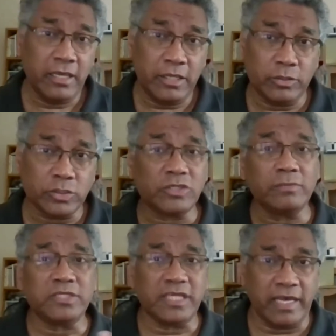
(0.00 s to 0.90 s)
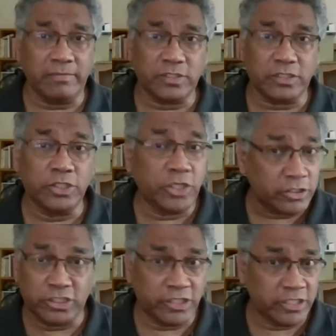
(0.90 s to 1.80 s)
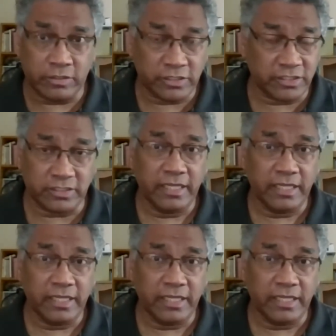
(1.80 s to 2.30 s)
you know, sometimes judge us